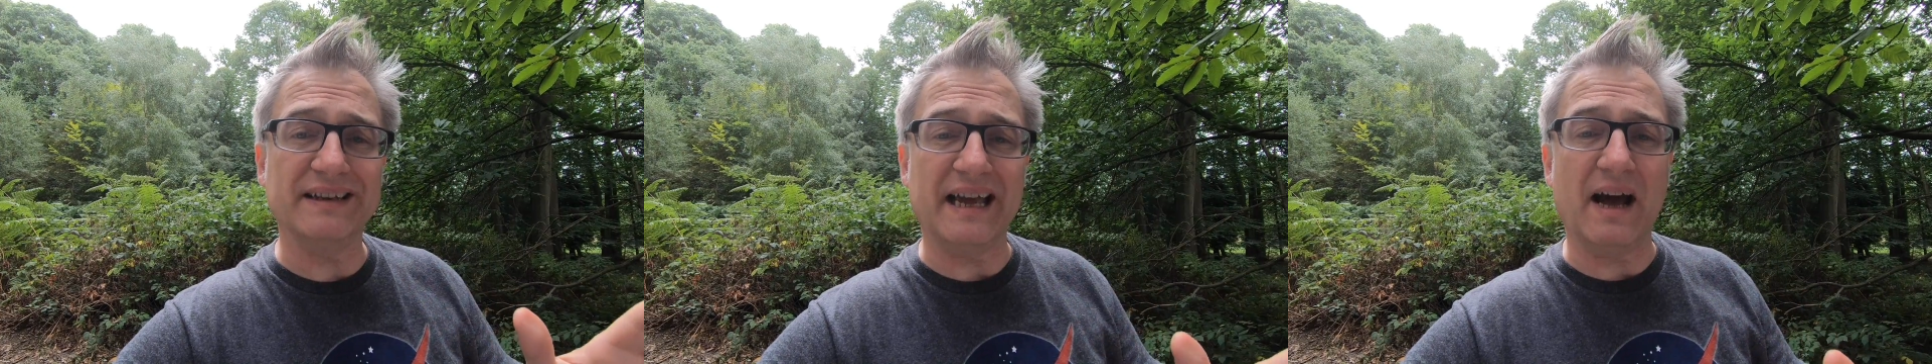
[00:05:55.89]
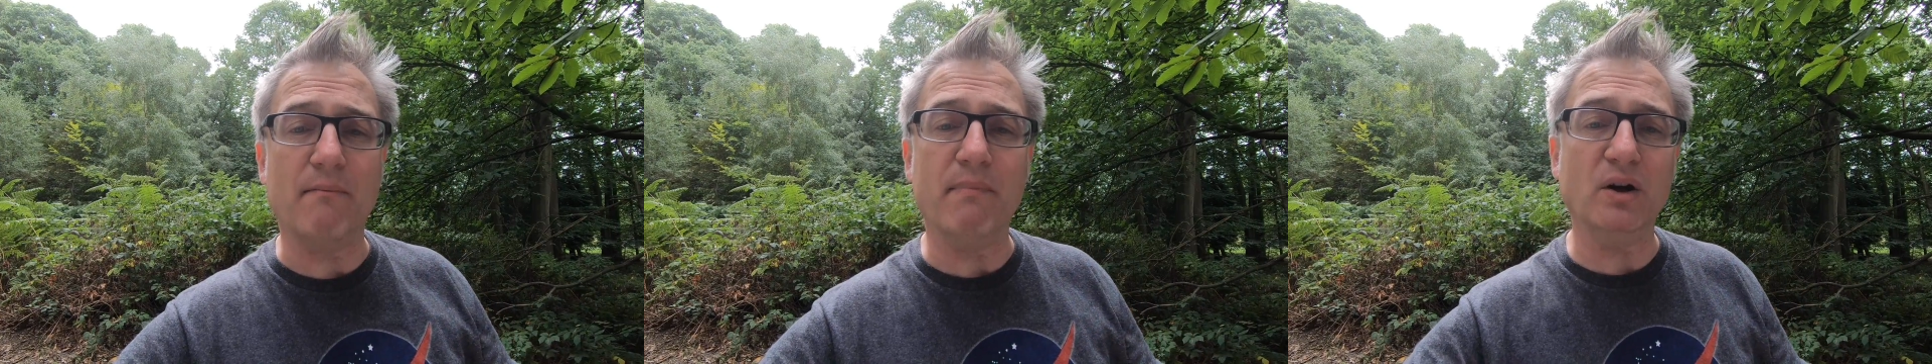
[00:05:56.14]

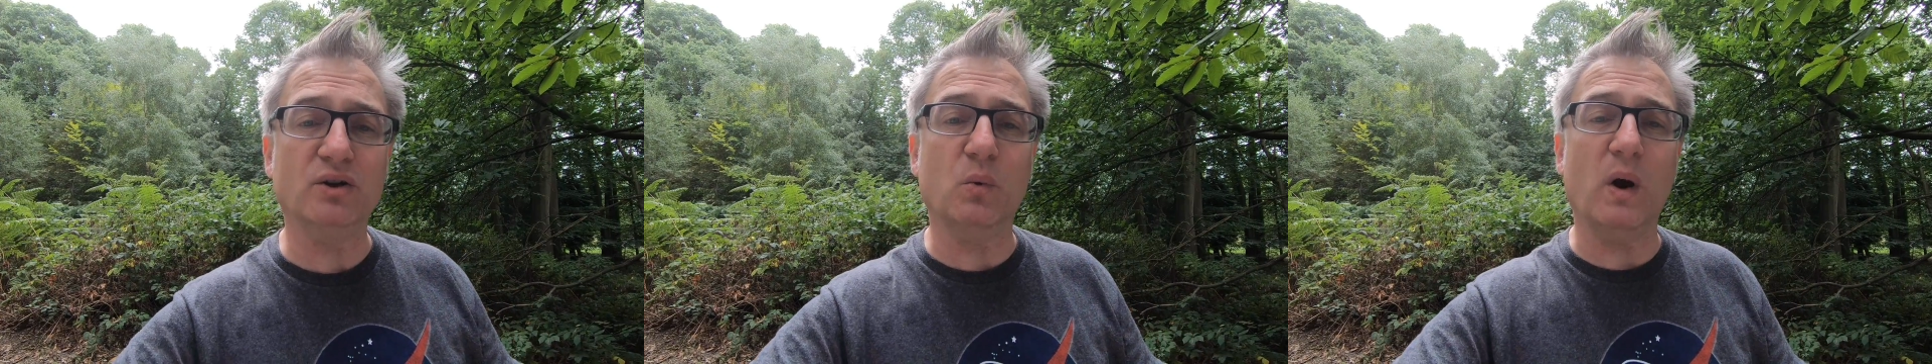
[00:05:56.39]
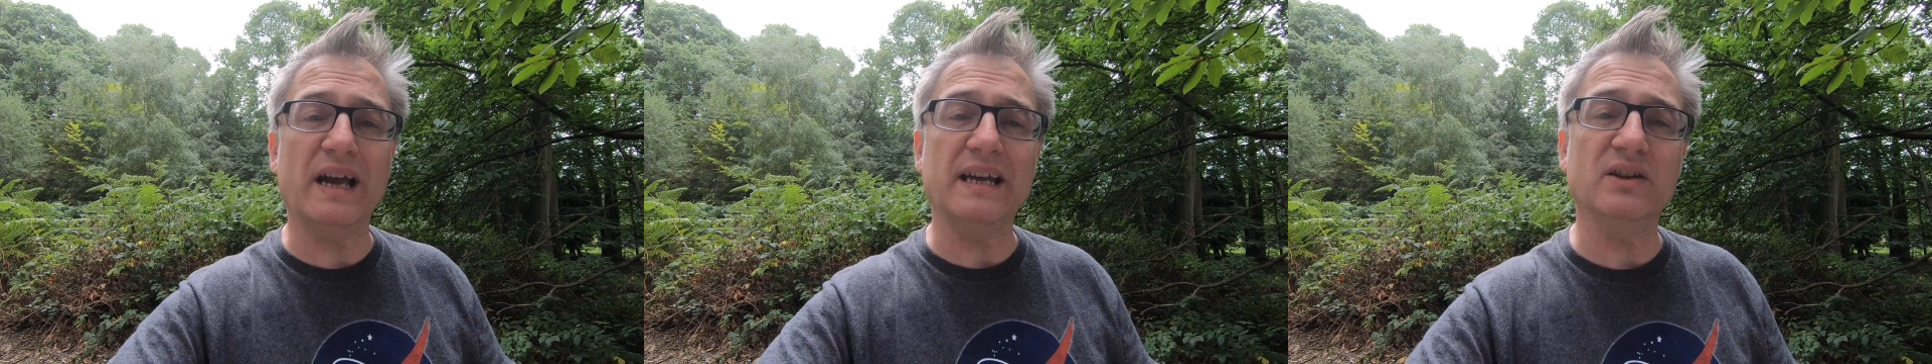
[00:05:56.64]
down
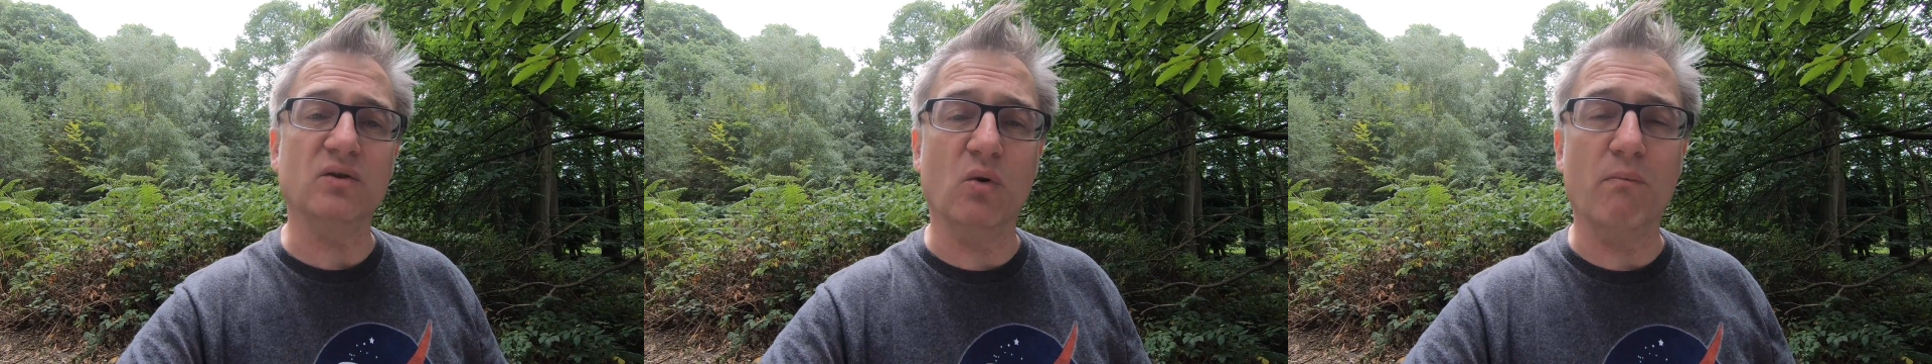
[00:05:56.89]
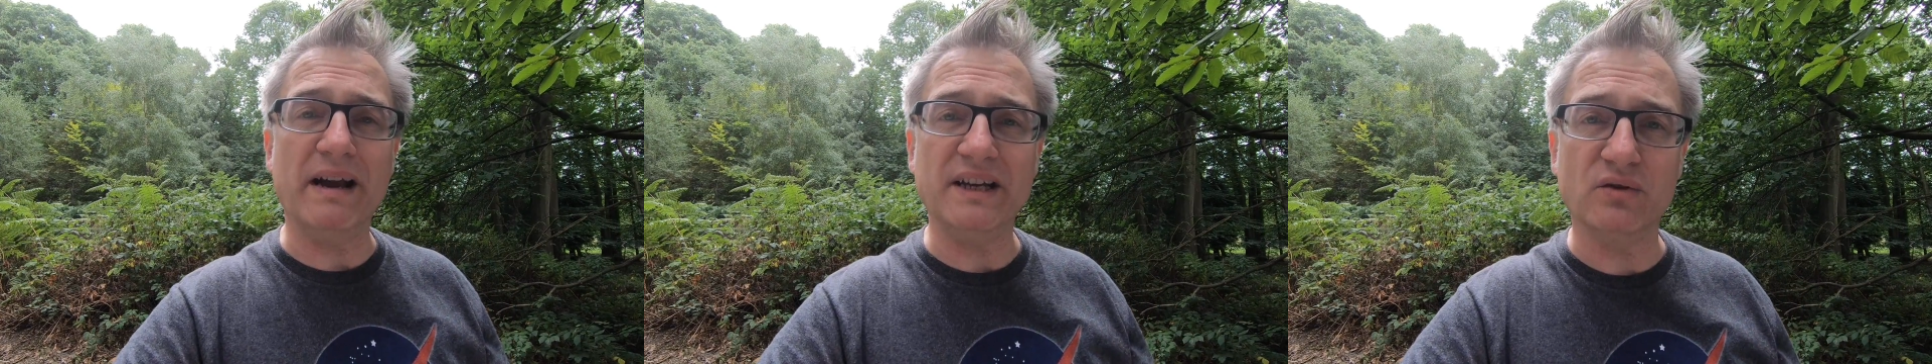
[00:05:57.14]
motorways or
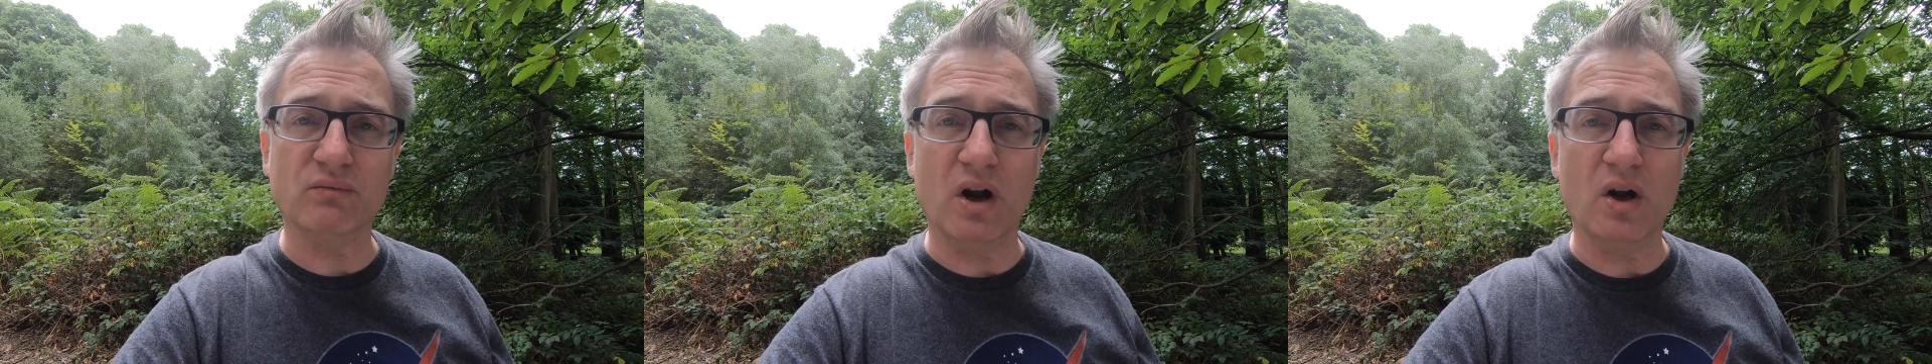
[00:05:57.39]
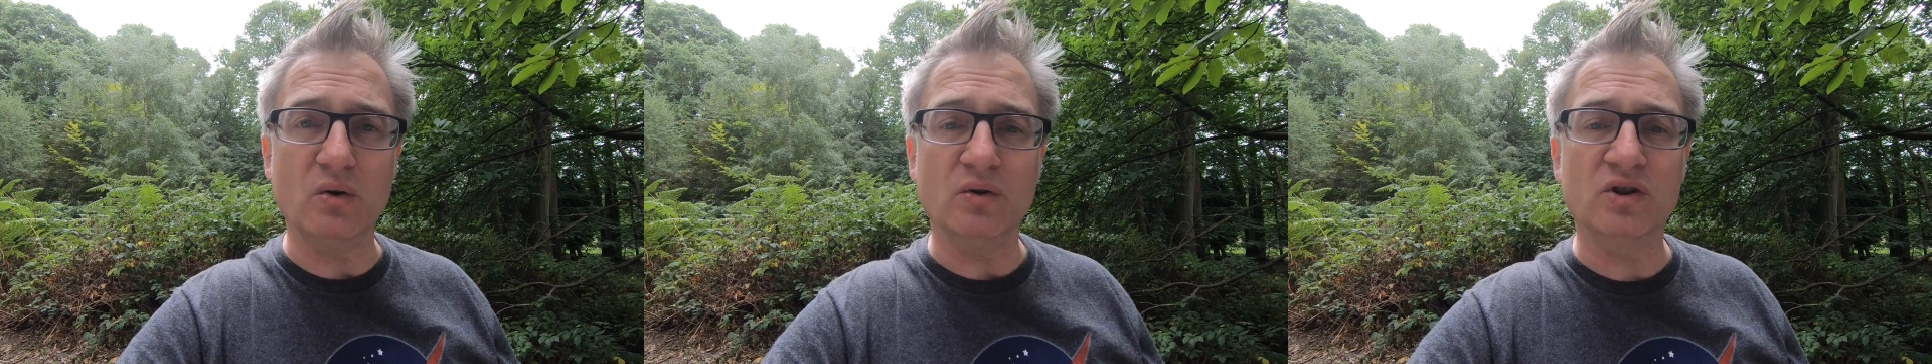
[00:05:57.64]
major
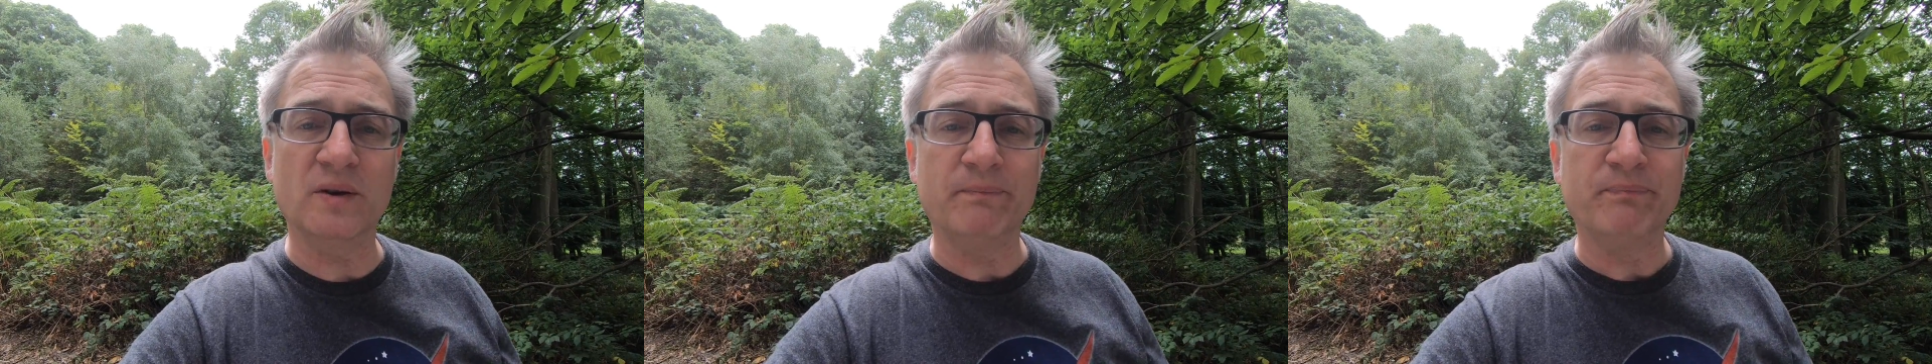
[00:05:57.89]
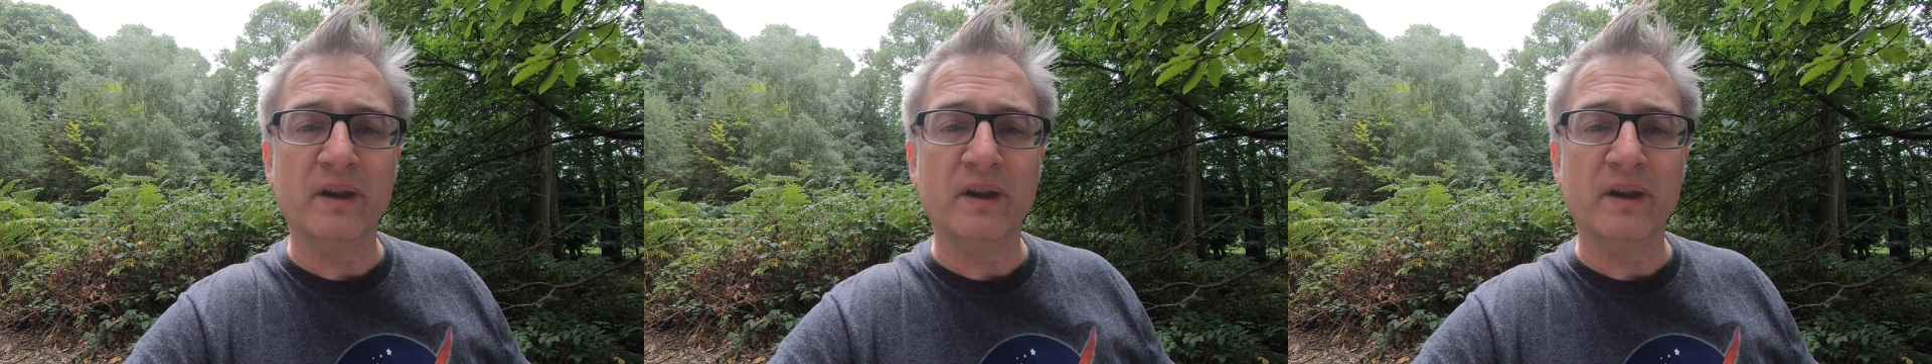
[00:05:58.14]
roads